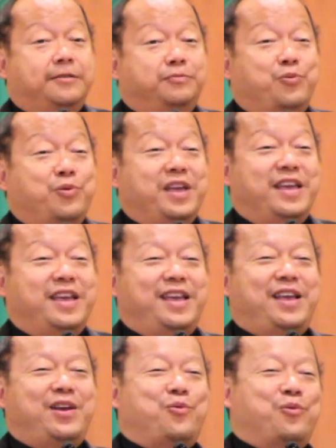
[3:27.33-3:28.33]

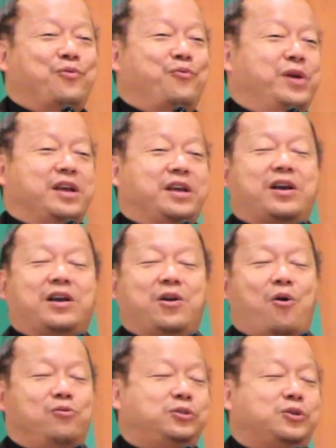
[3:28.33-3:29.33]
we
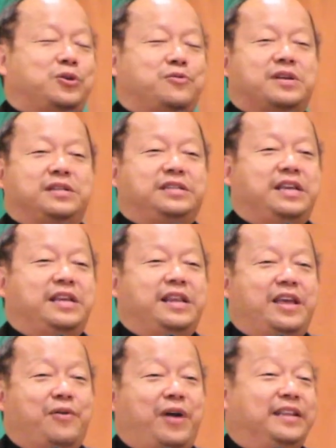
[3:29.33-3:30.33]
also
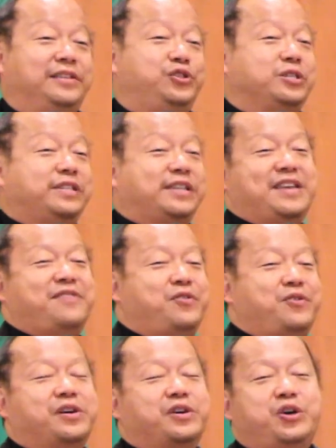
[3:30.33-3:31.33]
continue and just give
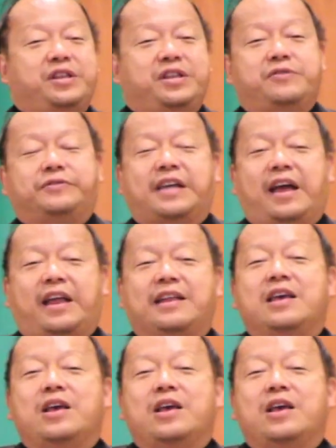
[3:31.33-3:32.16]
you a good news that